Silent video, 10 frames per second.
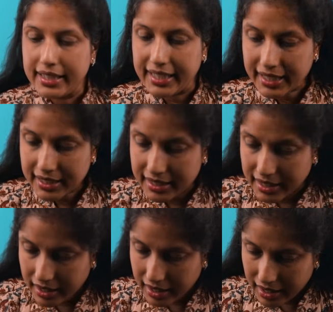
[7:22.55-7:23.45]
This
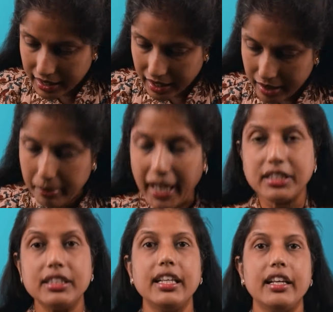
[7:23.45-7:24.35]

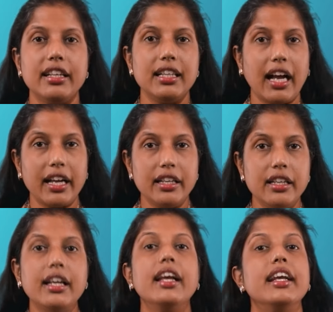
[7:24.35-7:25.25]
imaginary line
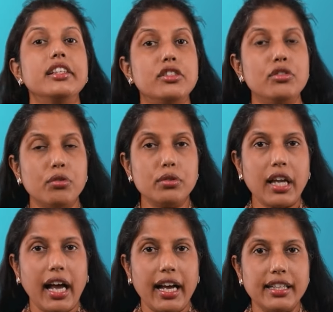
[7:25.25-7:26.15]
is
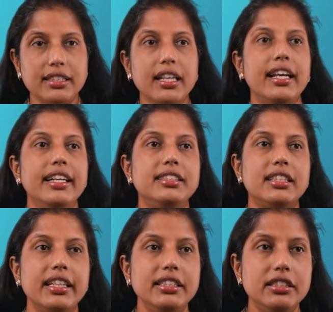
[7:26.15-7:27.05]
known as
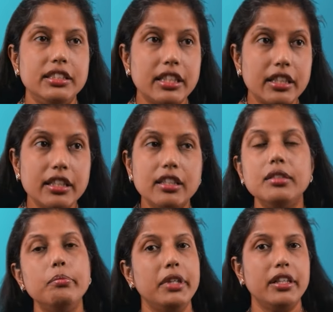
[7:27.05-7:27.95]
its internal
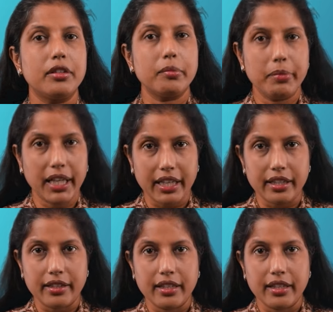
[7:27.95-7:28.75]
mirror plane,